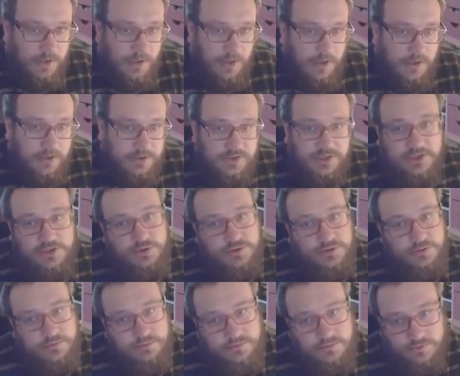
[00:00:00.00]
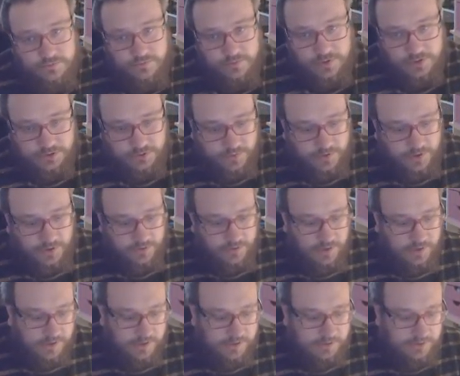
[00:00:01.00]
So that's the first way
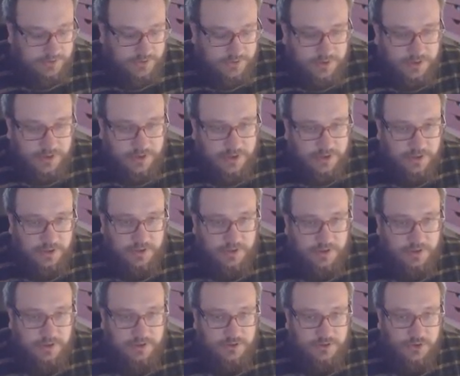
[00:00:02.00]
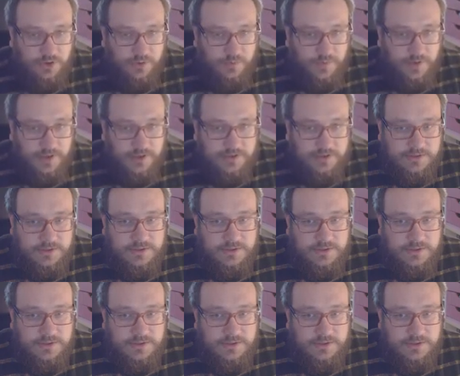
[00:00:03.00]
that it's too complicated.